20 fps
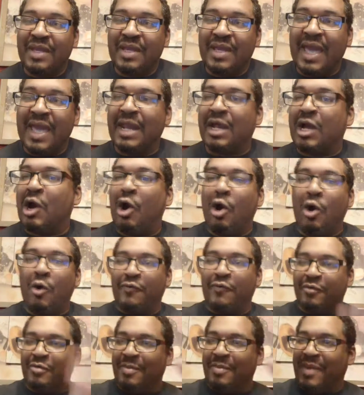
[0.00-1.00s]
Had a call
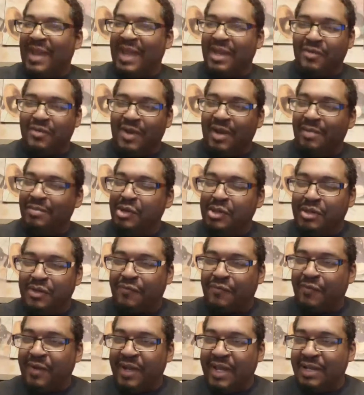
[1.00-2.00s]
from a
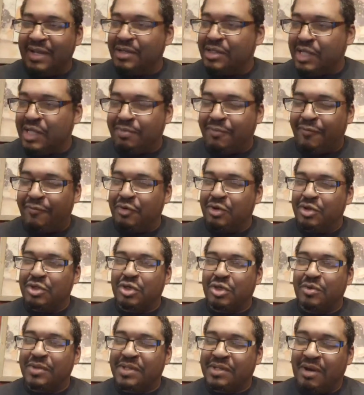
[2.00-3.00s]
music friend just before the
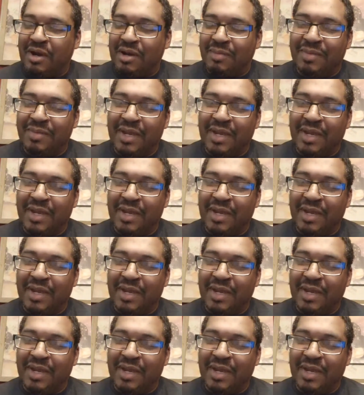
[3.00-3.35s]
show started,